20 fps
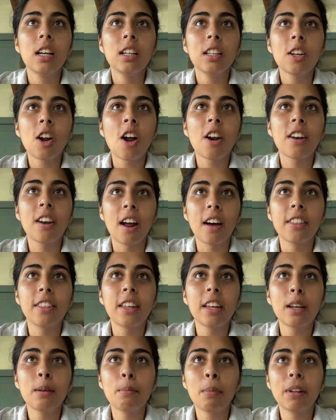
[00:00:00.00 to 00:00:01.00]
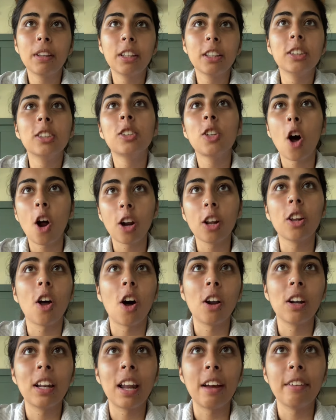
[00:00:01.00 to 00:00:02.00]
not nothing, but there's not a
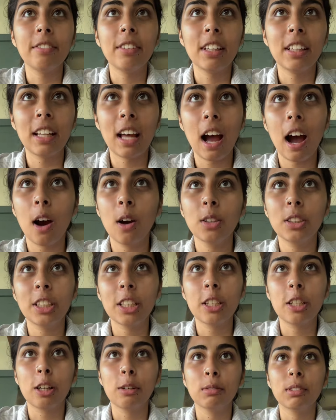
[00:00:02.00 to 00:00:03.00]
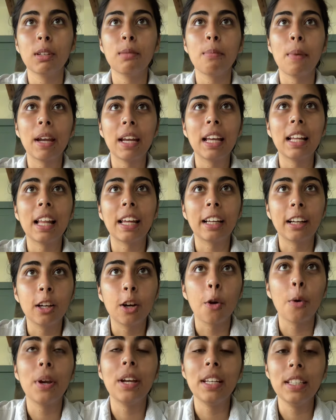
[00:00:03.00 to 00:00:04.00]
lot left in the house in terms of making like a
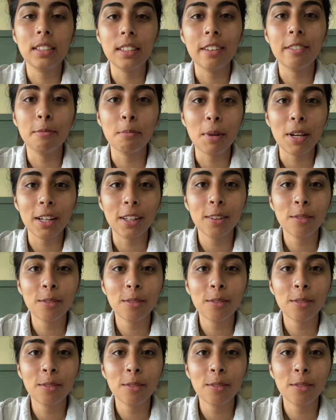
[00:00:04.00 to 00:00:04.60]
cohesive meal.